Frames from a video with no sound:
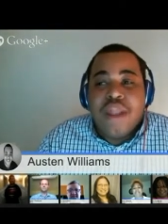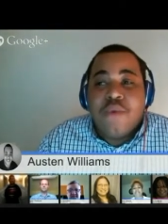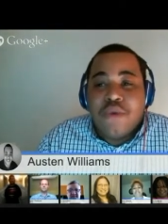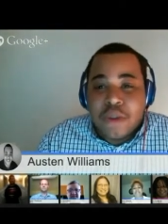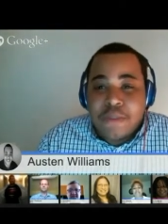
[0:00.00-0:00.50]

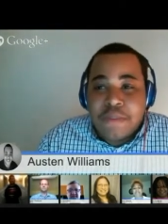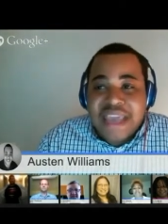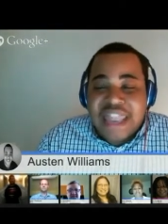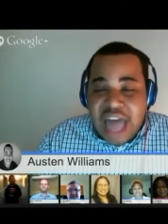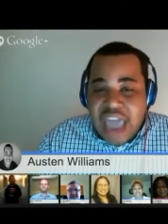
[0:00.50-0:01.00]
really will
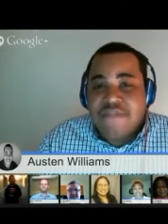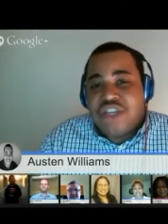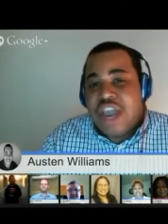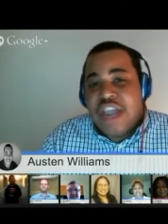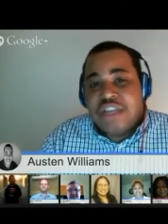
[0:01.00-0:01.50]
be
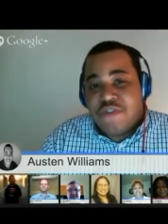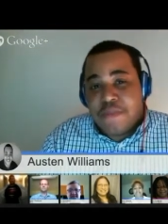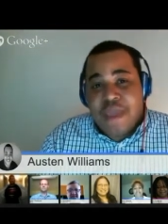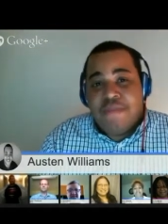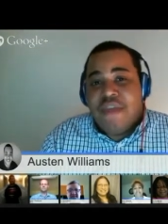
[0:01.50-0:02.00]
life changing
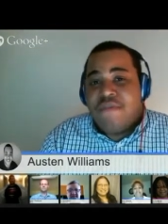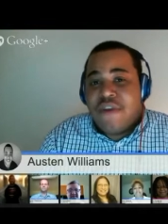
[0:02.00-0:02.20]
for people.